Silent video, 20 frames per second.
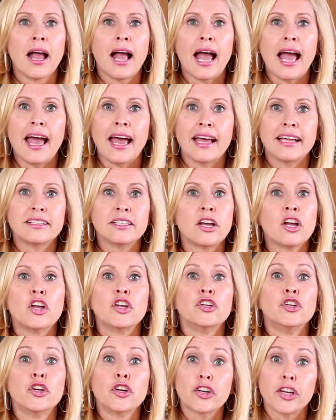And
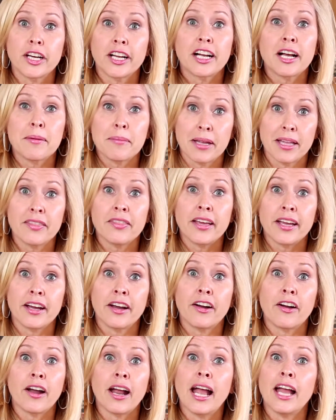you're going to come in
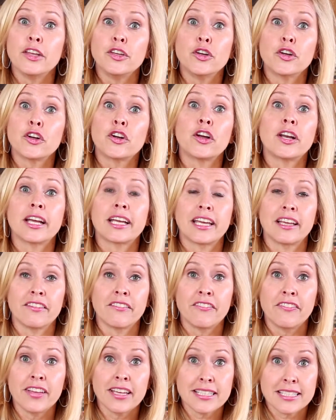there and you're going to
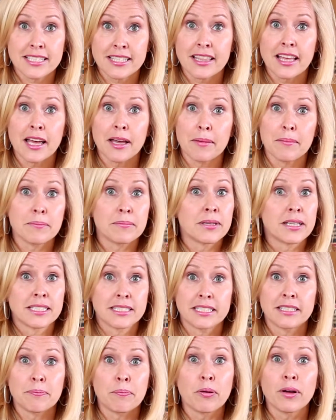convince them
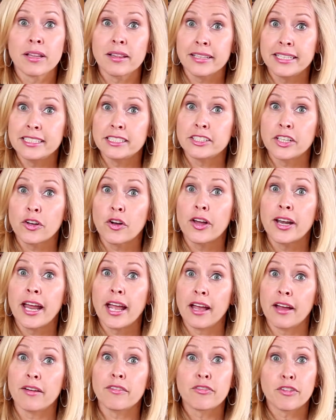to put leasing on
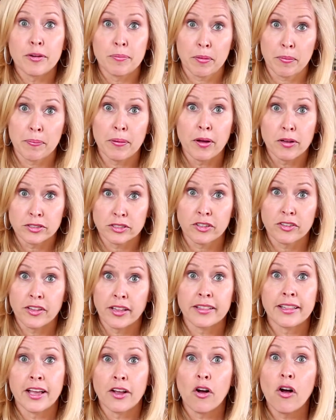every proposal
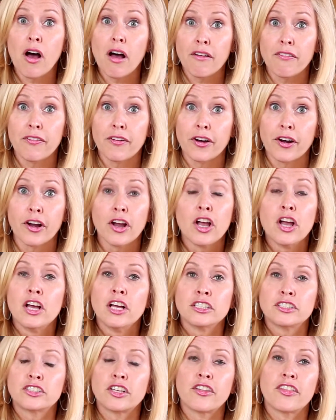that they offer
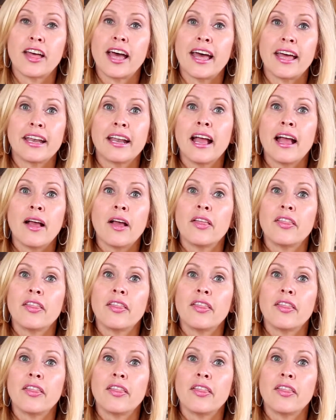so that